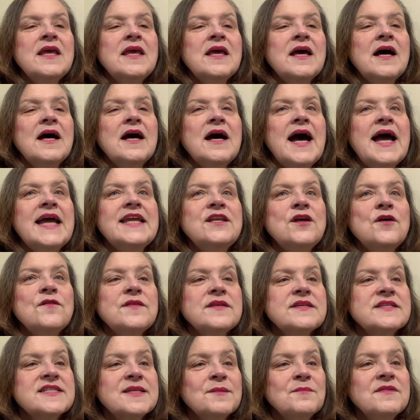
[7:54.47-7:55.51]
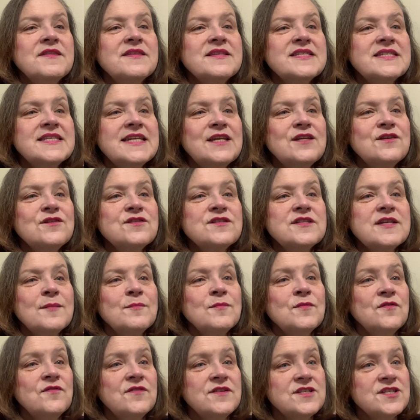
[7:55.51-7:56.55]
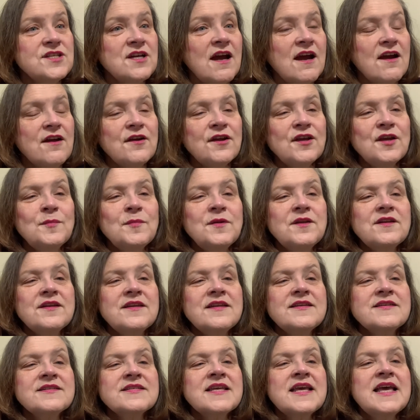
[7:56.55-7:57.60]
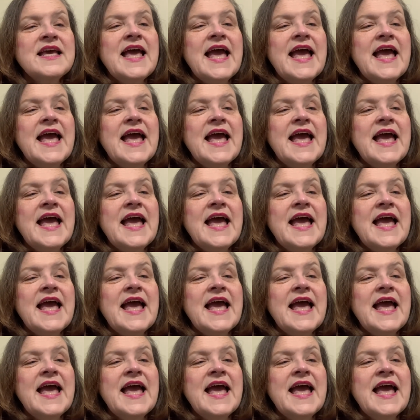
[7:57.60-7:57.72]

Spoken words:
I know that some of the seniors that move into our communities